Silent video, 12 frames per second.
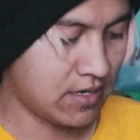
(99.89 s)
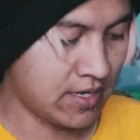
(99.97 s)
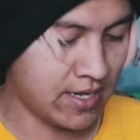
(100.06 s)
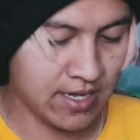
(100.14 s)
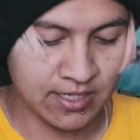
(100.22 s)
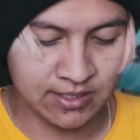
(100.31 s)

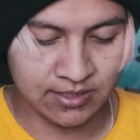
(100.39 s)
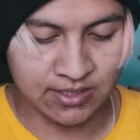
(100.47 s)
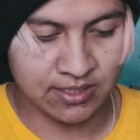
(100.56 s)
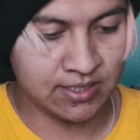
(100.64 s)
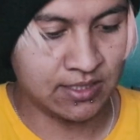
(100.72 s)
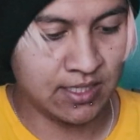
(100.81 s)
this
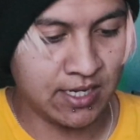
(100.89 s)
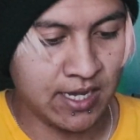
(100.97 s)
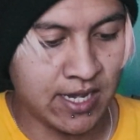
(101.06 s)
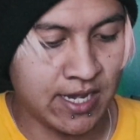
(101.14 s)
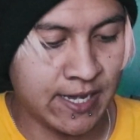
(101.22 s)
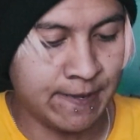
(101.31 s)
is the
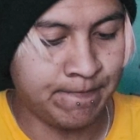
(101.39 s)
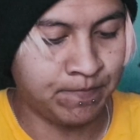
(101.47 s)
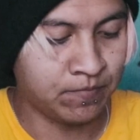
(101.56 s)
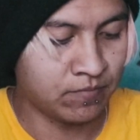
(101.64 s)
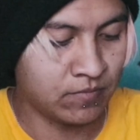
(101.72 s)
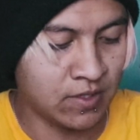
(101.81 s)

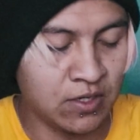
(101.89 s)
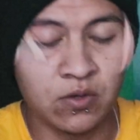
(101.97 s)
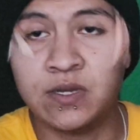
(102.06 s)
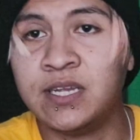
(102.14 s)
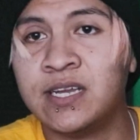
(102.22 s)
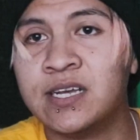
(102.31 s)

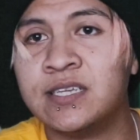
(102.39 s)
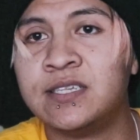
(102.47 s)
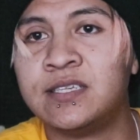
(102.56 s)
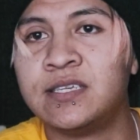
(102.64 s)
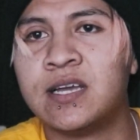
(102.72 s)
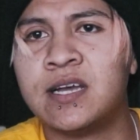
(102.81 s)
new
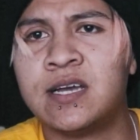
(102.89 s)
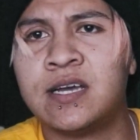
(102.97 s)
Adidas